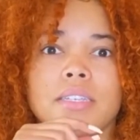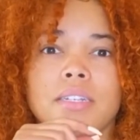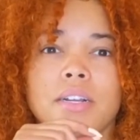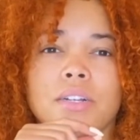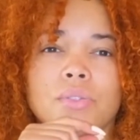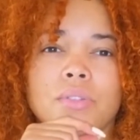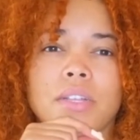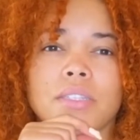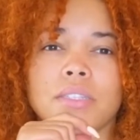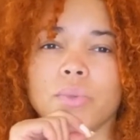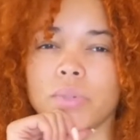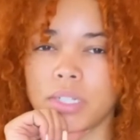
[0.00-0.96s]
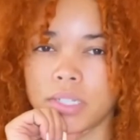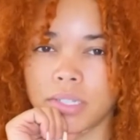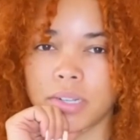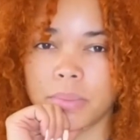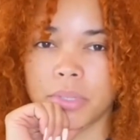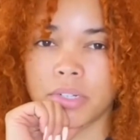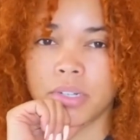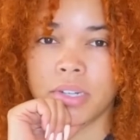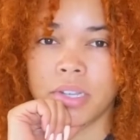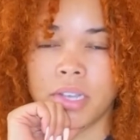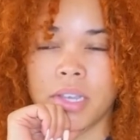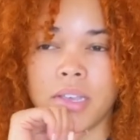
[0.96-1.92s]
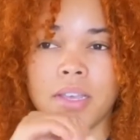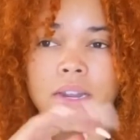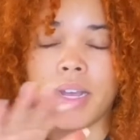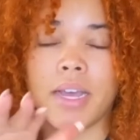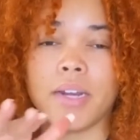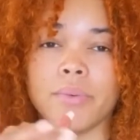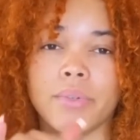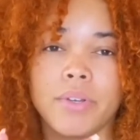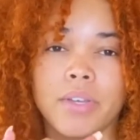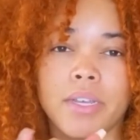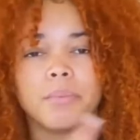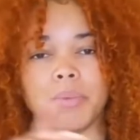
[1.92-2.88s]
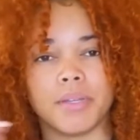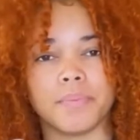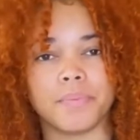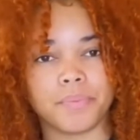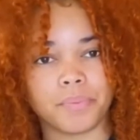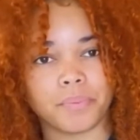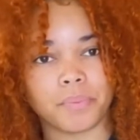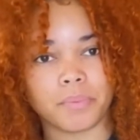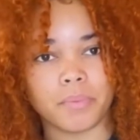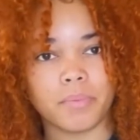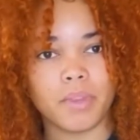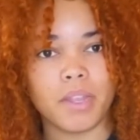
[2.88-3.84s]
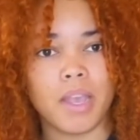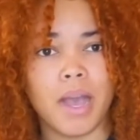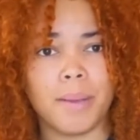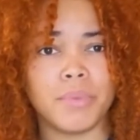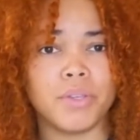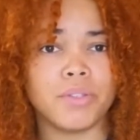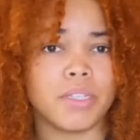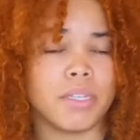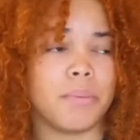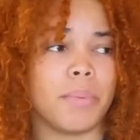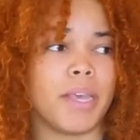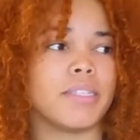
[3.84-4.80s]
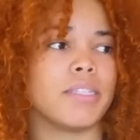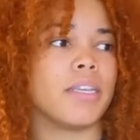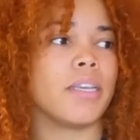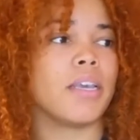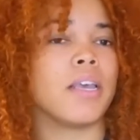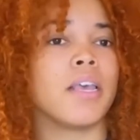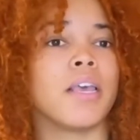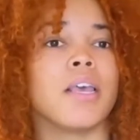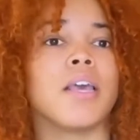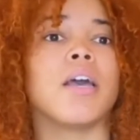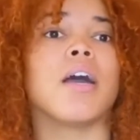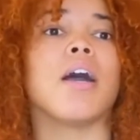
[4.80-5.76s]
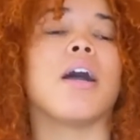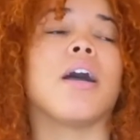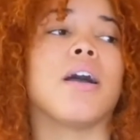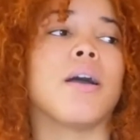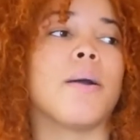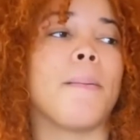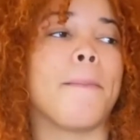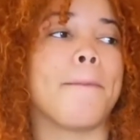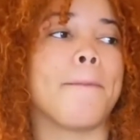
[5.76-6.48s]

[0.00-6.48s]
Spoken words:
or 2020 summer, and I got a real cut. But I'm using basic, what are